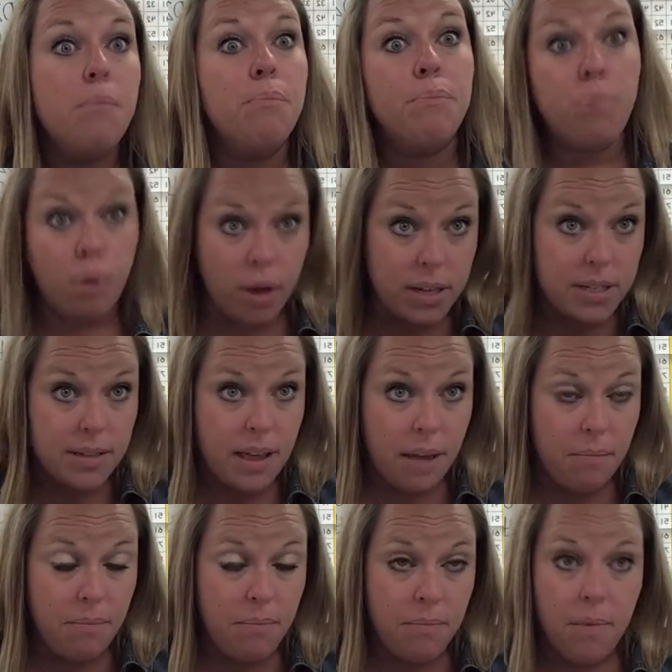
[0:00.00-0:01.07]
Point to them,
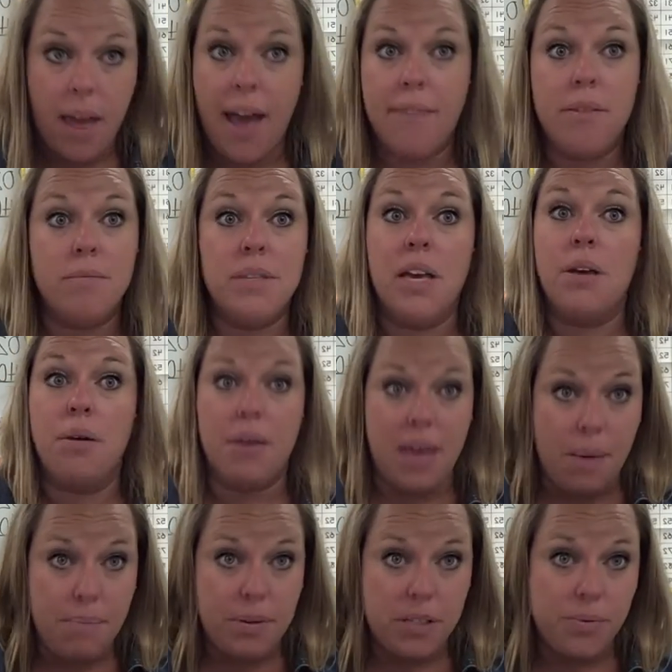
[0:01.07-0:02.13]
have them tell you,
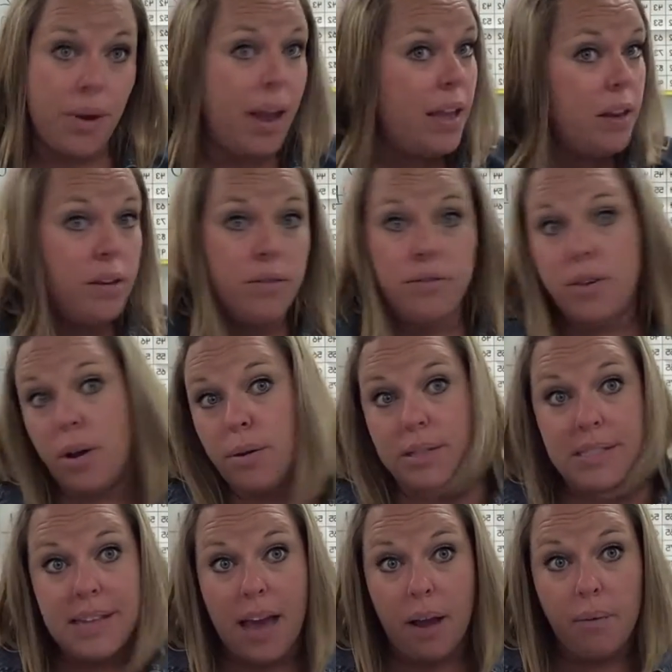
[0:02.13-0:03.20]
yep, it's right, no,
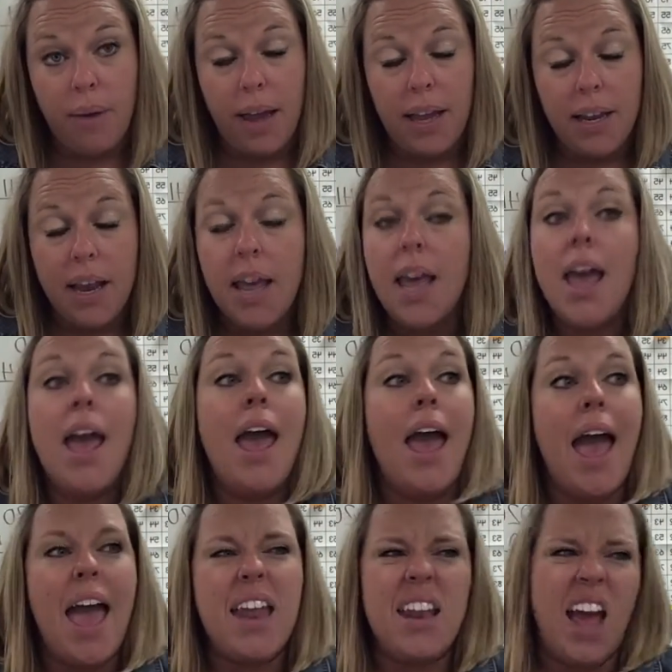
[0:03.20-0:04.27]
it's not right.
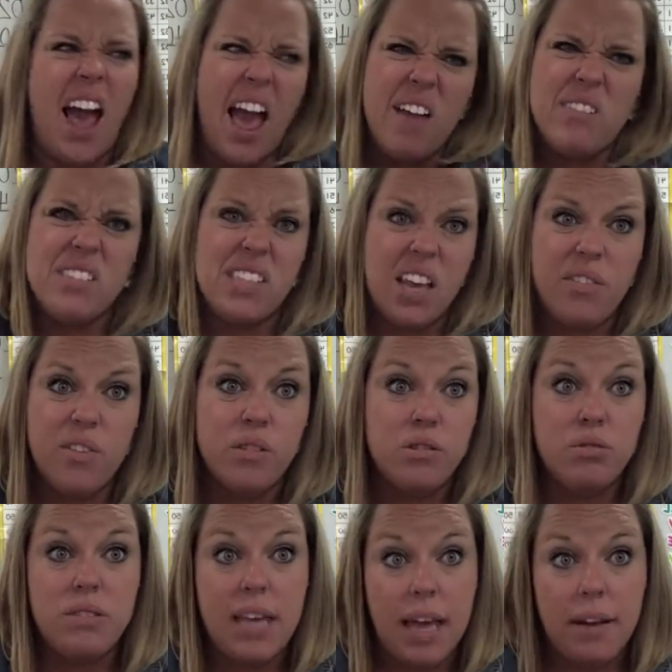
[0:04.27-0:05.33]
And I would say if you
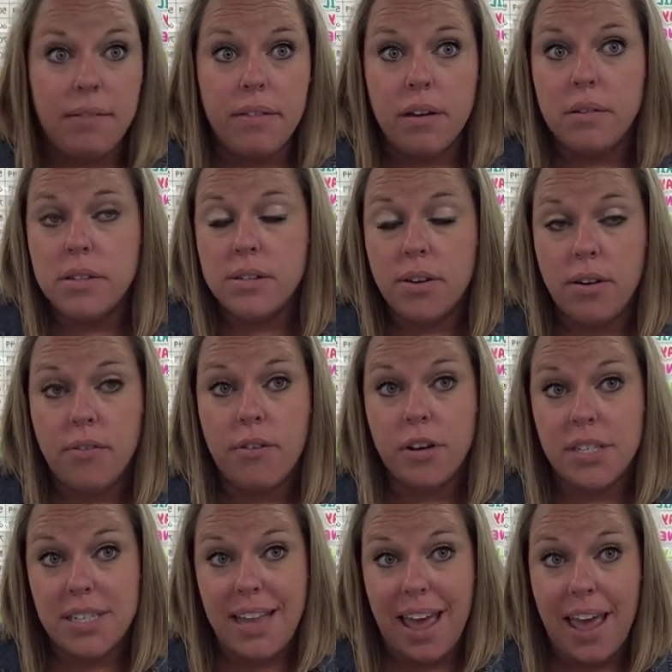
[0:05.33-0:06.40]
do 10 of those for
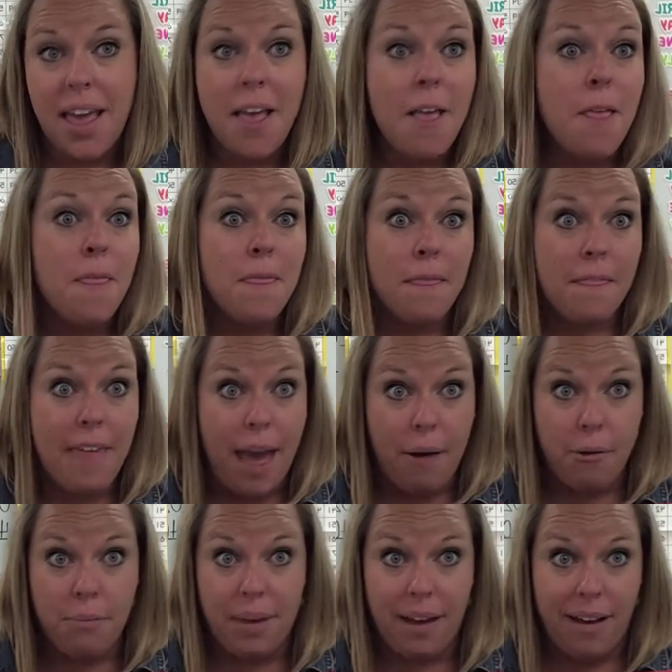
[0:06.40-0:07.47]
today, that
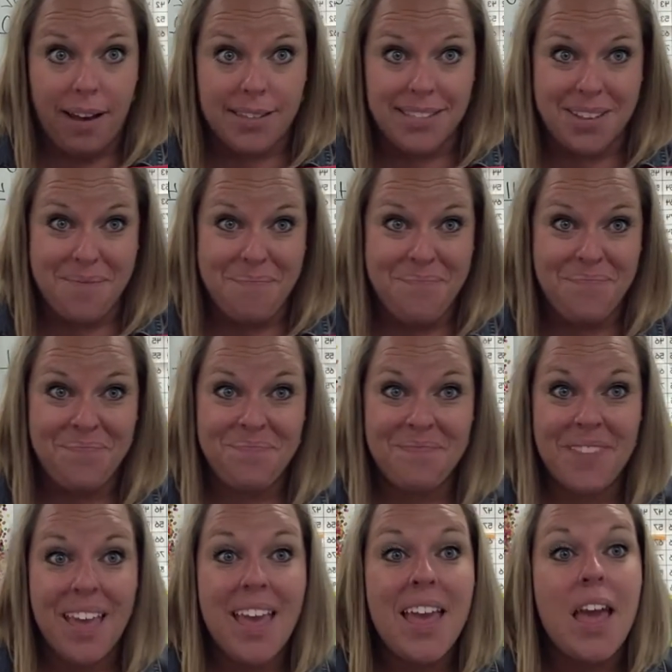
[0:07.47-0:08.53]
would be awesome.
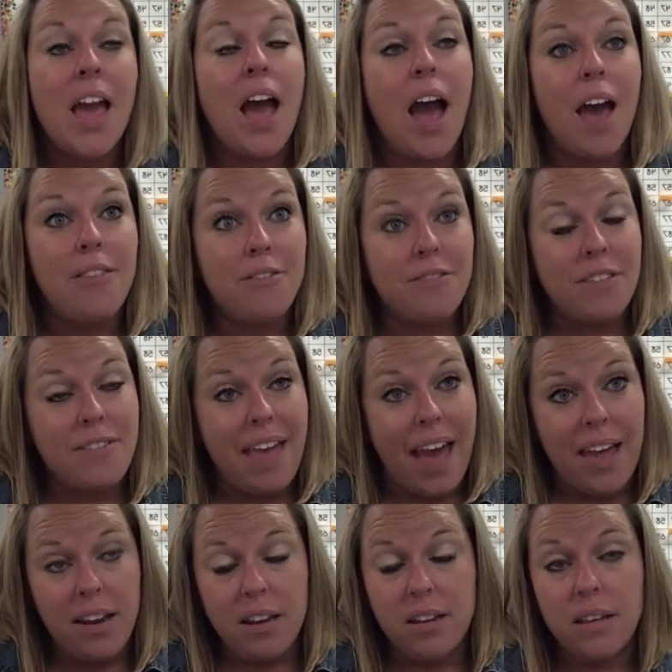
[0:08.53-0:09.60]
Other than
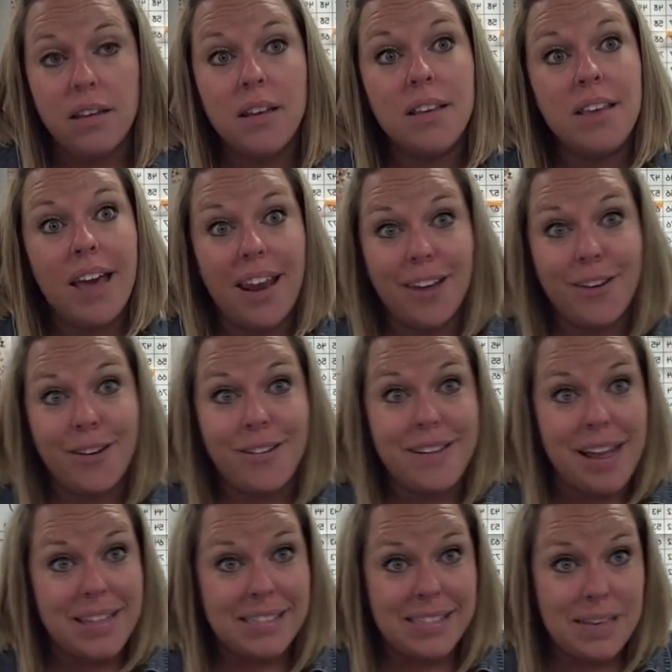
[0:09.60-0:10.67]
that, get a good
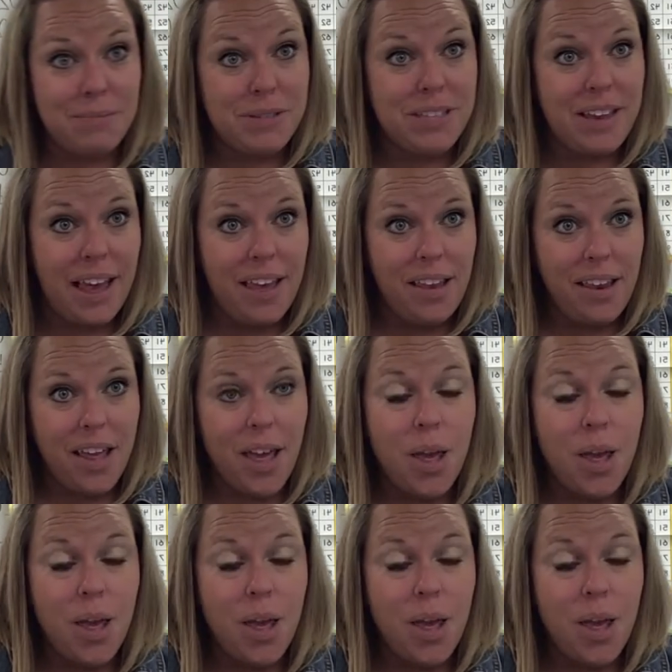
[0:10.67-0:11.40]
night's sleep tonight.